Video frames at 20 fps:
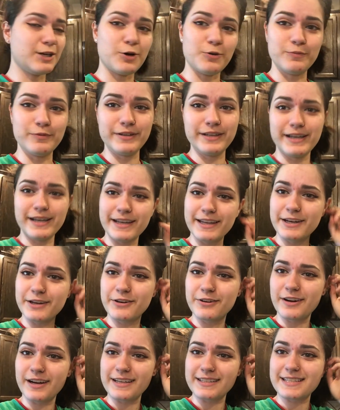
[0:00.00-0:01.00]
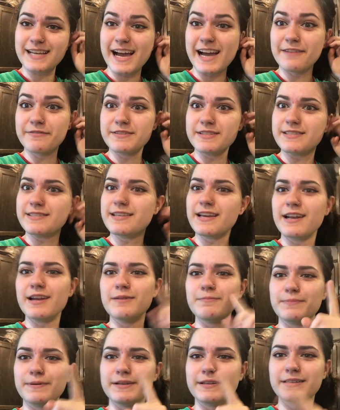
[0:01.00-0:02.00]
Hopefully I get it correct. I have to set
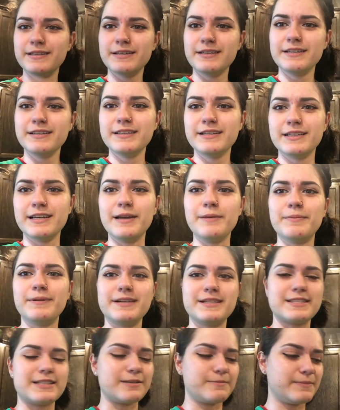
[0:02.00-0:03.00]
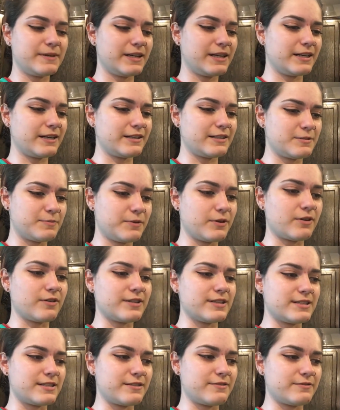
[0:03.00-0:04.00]
up a plastic bag to put
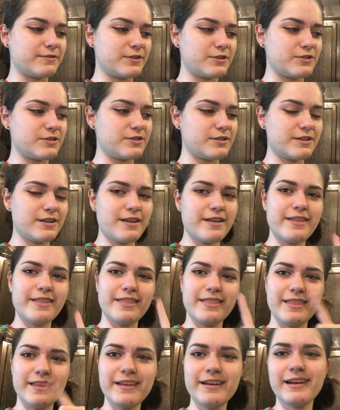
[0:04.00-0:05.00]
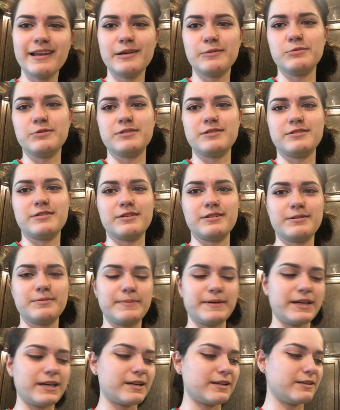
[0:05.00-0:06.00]
all this in first. Then I will
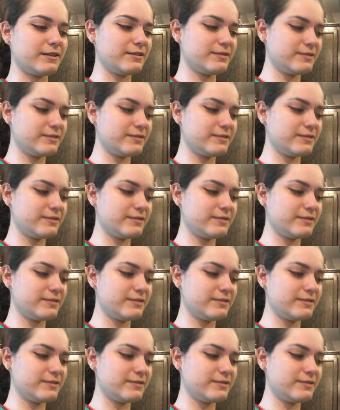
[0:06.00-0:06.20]
start back.